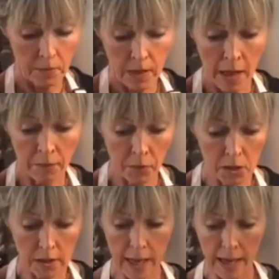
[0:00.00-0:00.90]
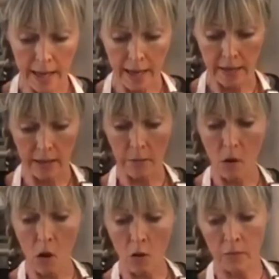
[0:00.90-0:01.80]
I'm first going to add
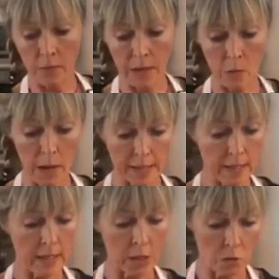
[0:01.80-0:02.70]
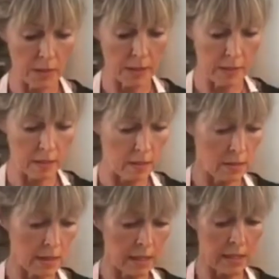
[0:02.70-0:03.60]
all of my wet ingredients
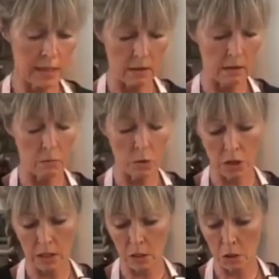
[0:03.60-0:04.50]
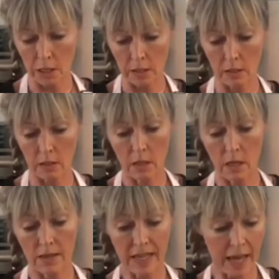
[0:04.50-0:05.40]
in here, which is just
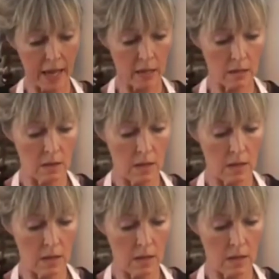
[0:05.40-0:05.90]
the egg